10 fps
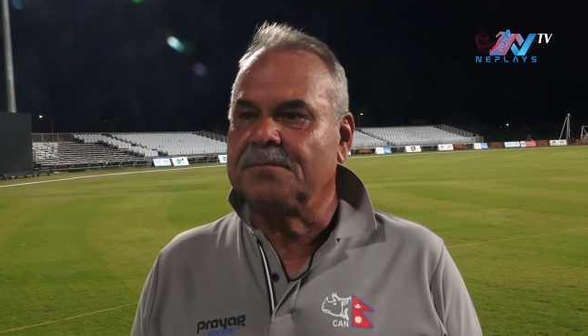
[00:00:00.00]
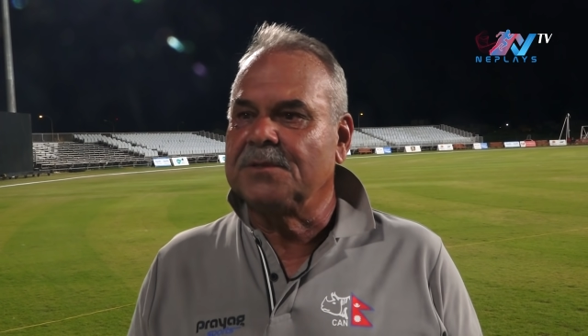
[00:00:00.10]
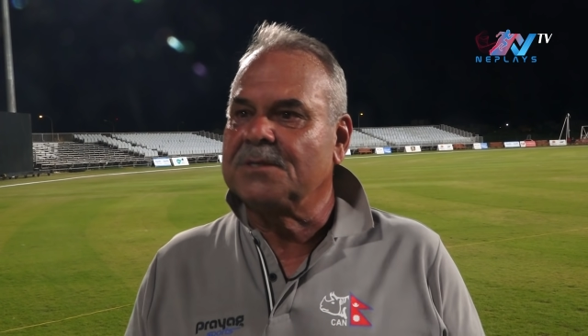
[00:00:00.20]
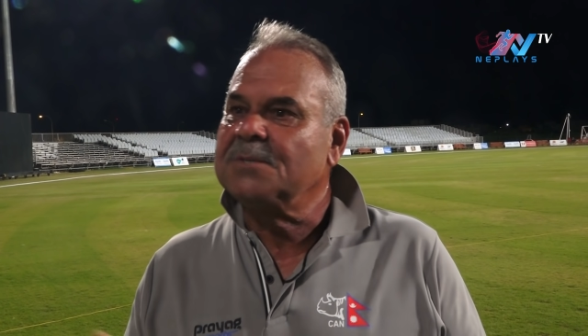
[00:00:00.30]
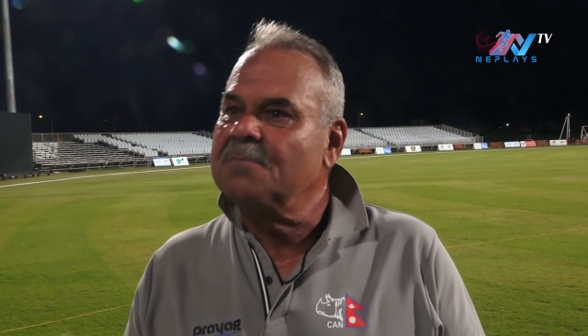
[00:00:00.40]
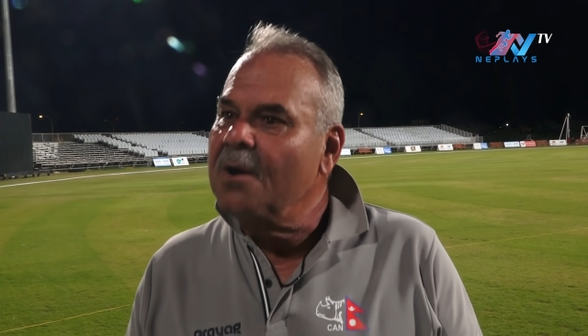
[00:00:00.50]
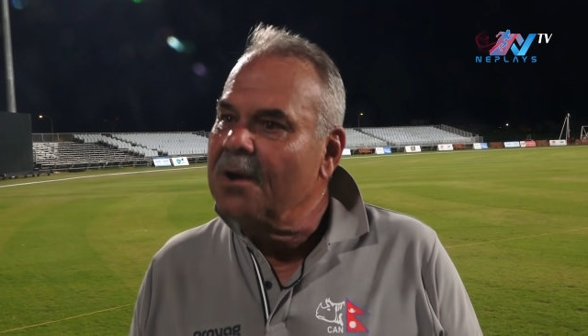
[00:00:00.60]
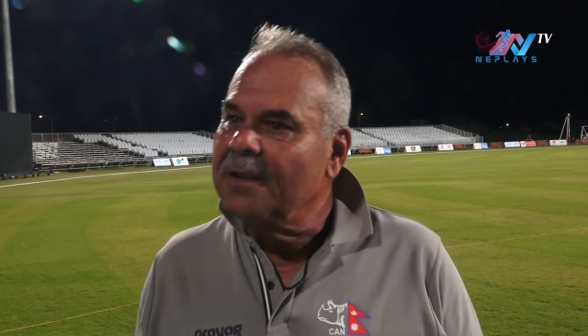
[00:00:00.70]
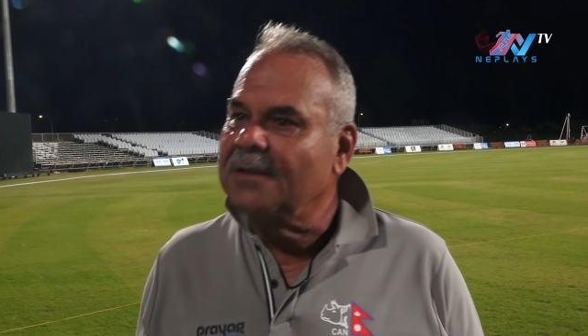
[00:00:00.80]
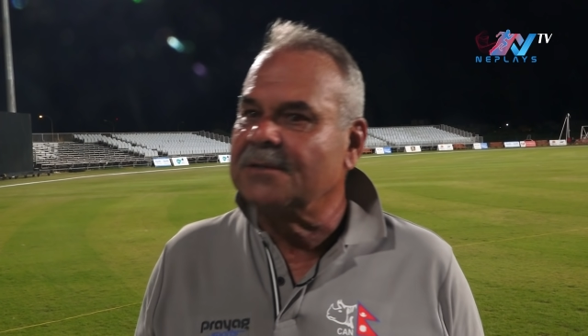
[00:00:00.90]
to
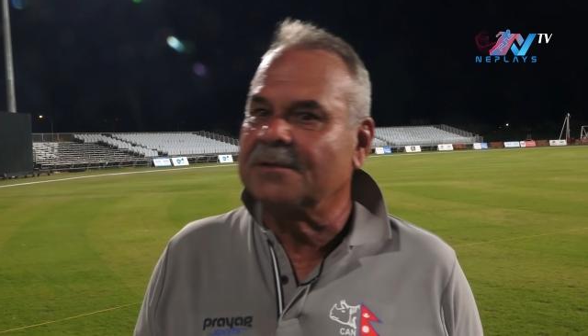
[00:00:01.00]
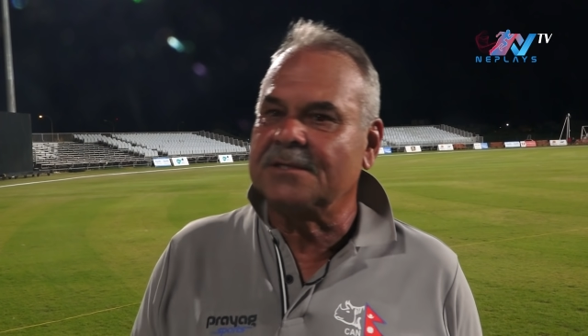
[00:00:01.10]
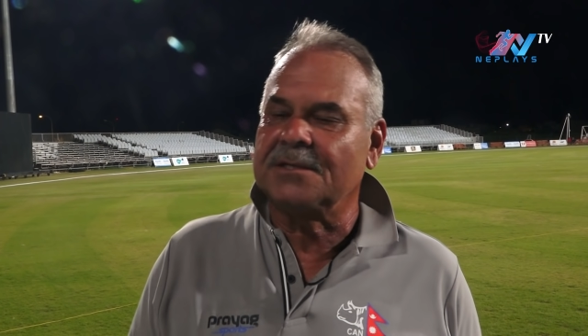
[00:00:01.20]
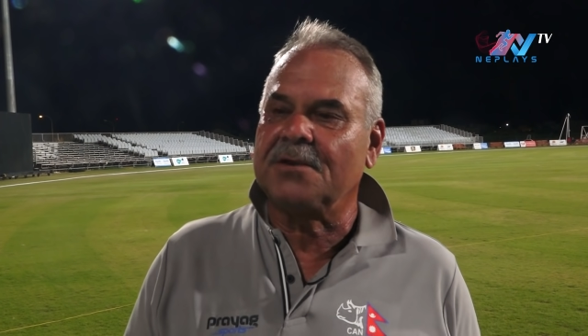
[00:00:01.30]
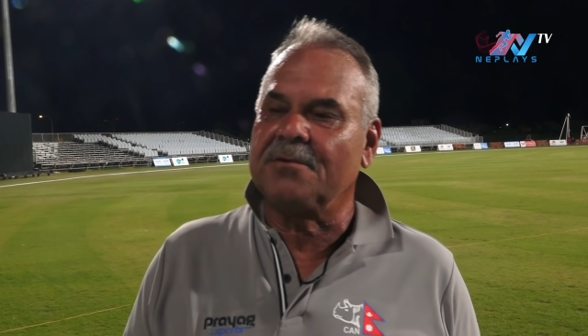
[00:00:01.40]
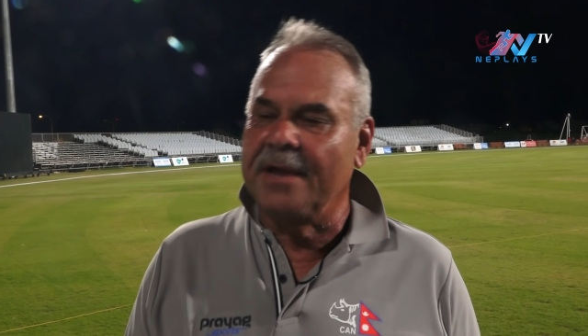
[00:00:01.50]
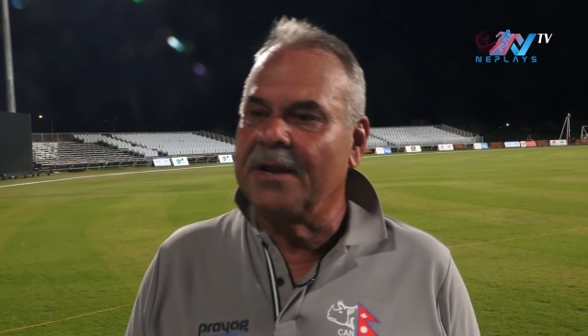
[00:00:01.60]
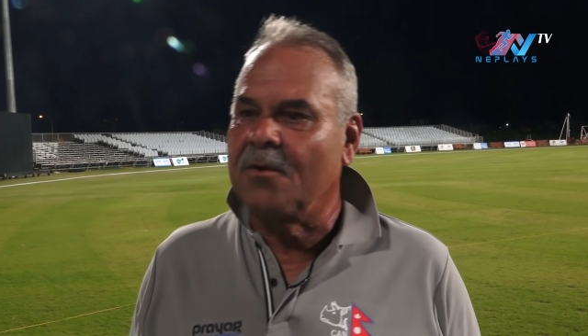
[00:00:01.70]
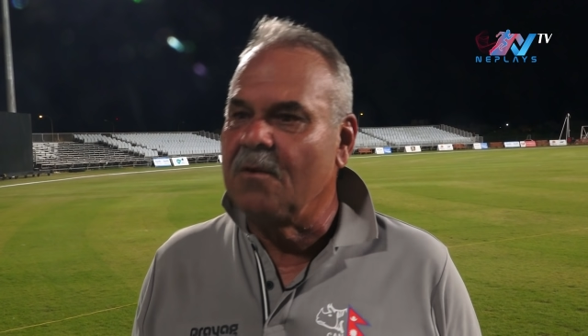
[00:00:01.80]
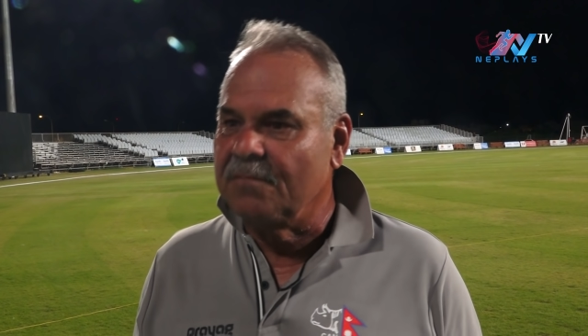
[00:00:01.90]
smile and to just create
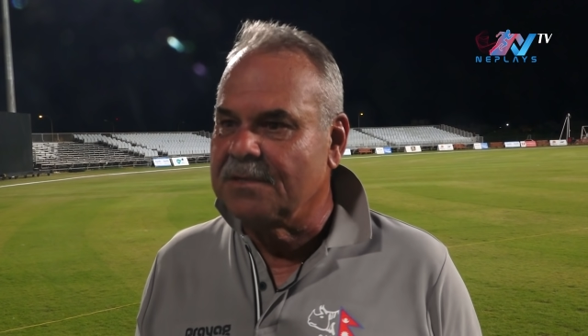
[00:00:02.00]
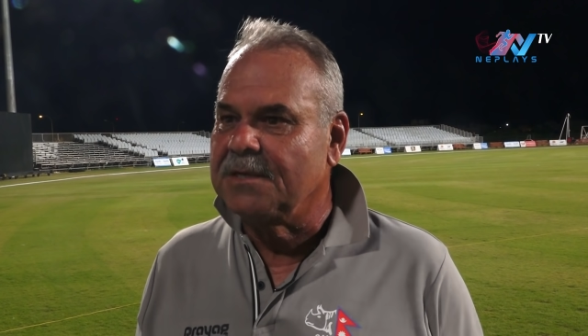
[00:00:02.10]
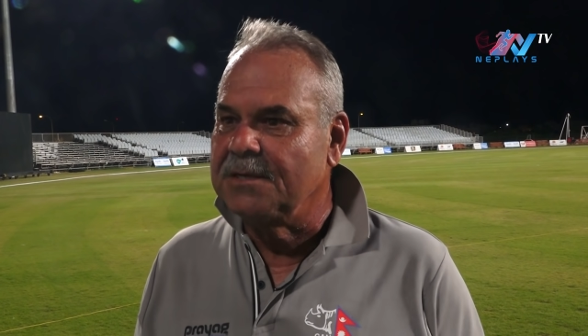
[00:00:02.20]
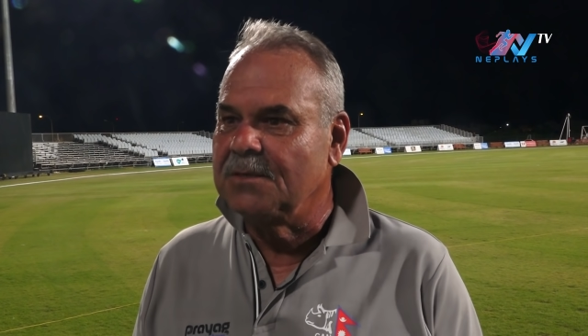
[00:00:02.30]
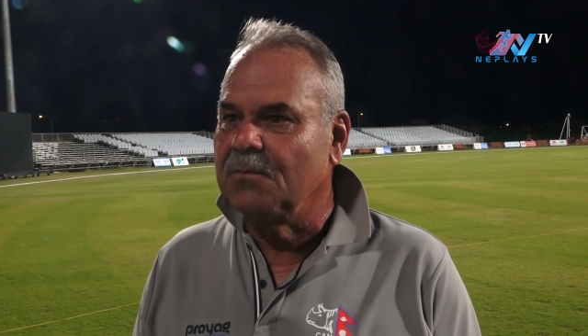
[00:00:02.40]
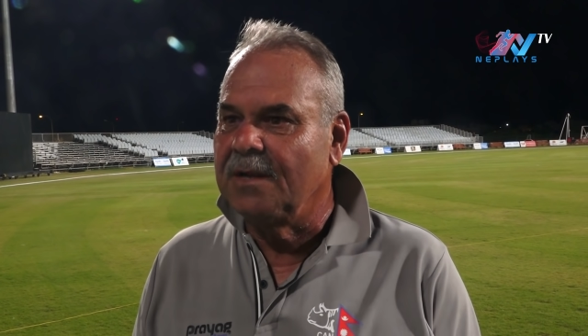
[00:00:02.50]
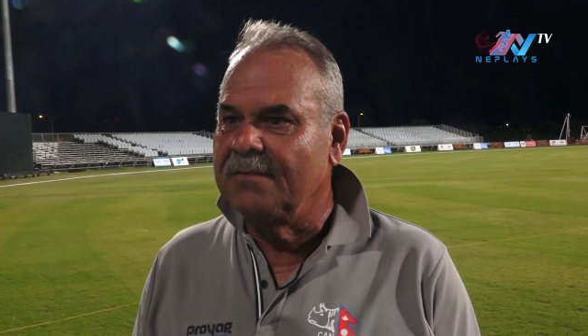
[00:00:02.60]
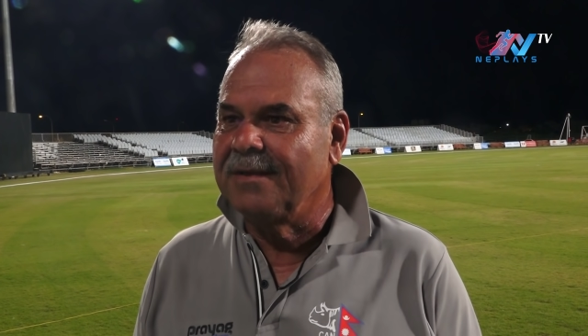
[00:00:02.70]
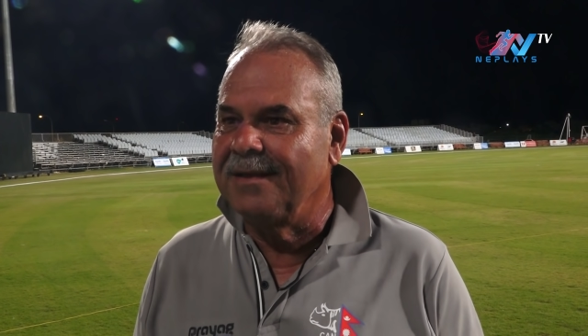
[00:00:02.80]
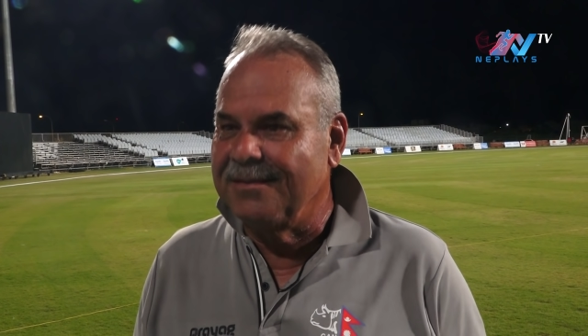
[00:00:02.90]
a conversation
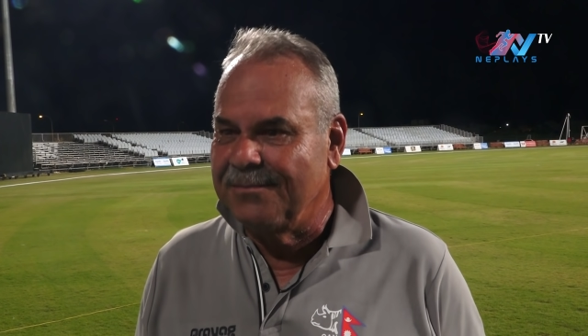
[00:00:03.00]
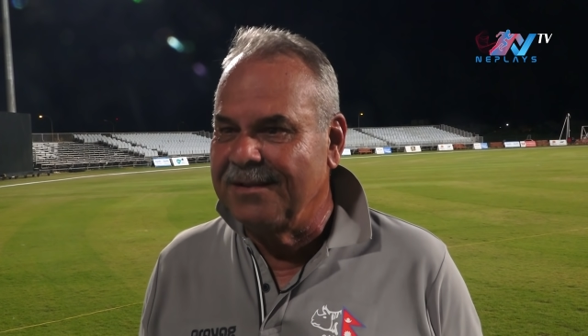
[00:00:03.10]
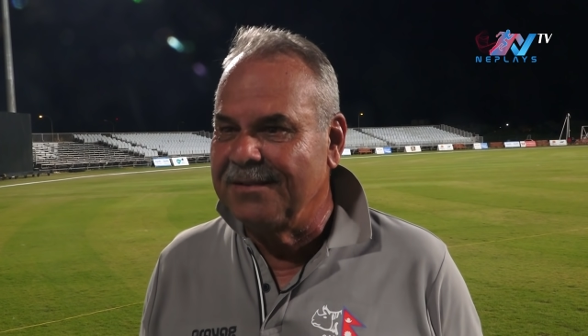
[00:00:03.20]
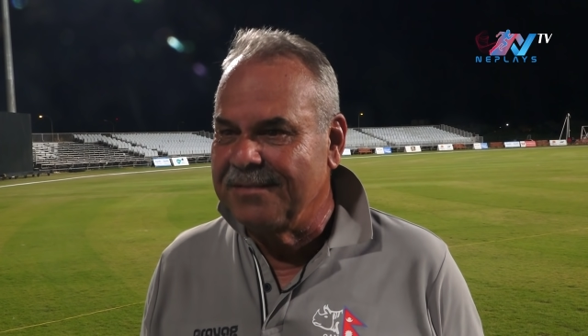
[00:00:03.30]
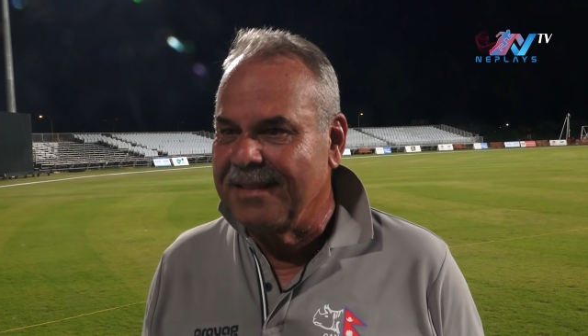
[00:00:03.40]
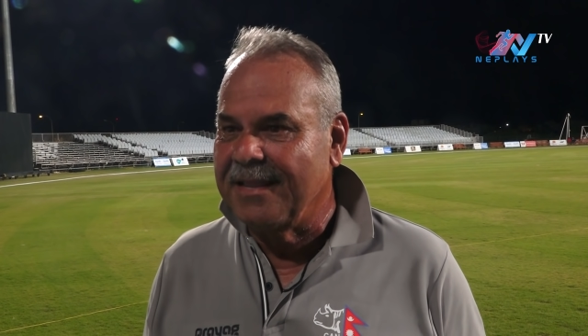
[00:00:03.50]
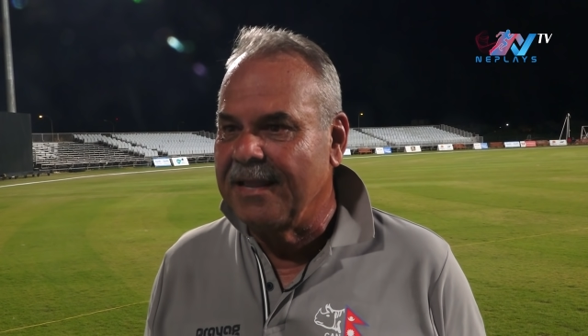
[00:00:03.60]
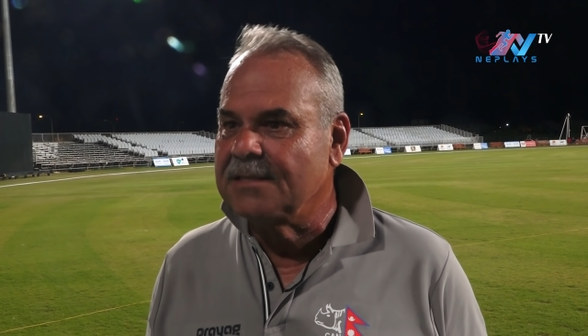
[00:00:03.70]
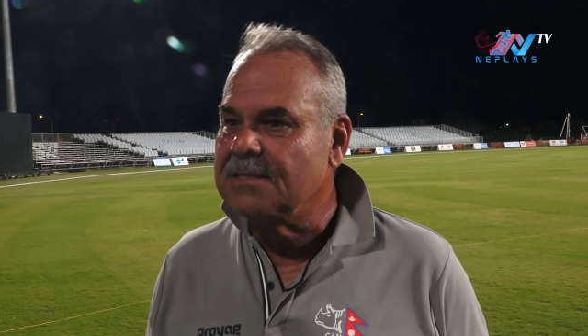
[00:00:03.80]
whenever they can.